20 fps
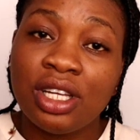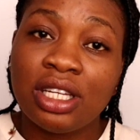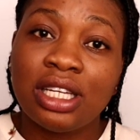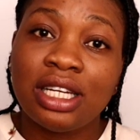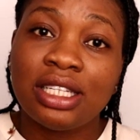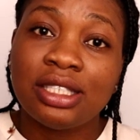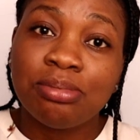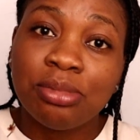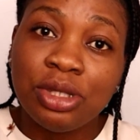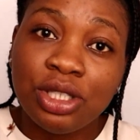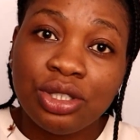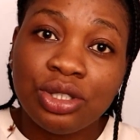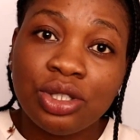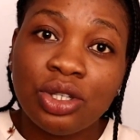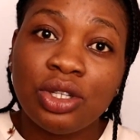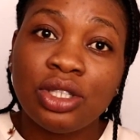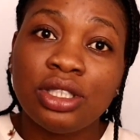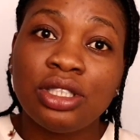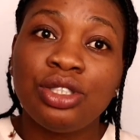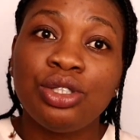you an
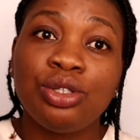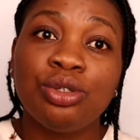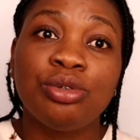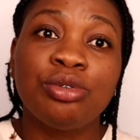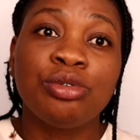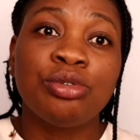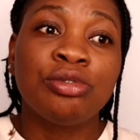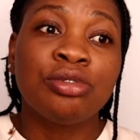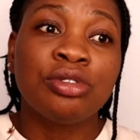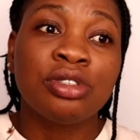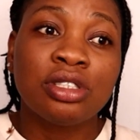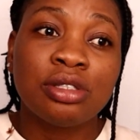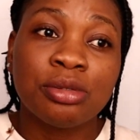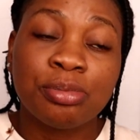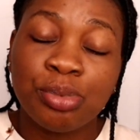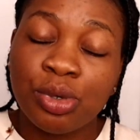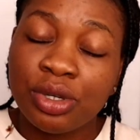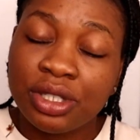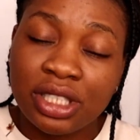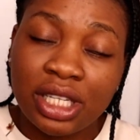admission, you
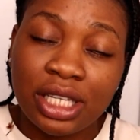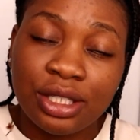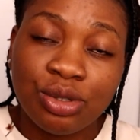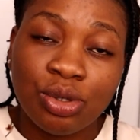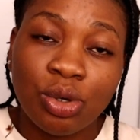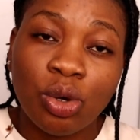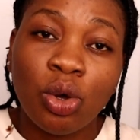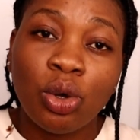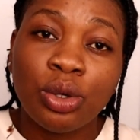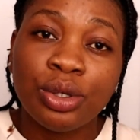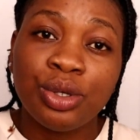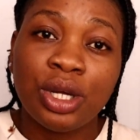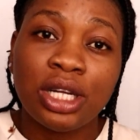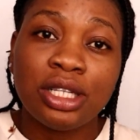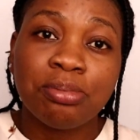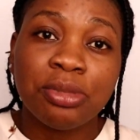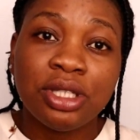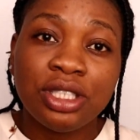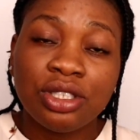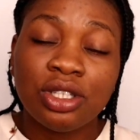process all your
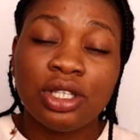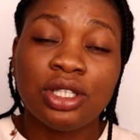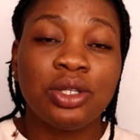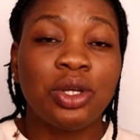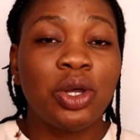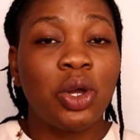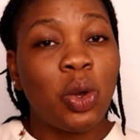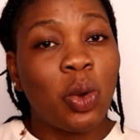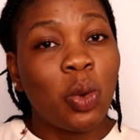admission.